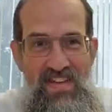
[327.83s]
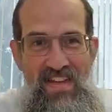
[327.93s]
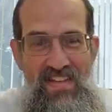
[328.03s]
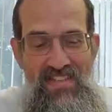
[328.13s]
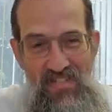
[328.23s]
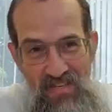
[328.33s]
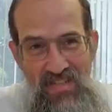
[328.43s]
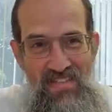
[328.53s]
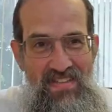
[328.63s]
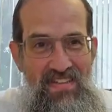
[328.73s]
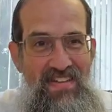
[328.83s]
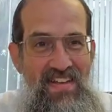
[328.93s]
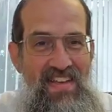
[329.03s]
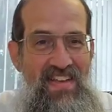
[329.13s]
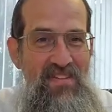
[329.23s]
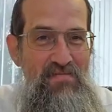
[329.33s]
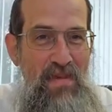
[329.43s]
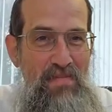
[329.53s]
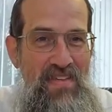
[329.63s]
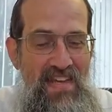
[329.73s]
and street is
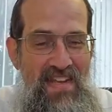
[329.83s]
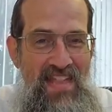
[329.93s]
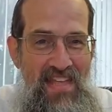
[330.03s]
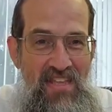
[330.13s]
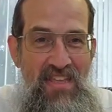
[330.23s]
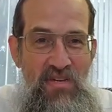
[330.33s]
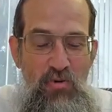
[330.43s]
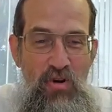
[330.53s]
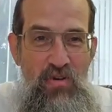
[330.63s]
maybe said in a Yiddish word.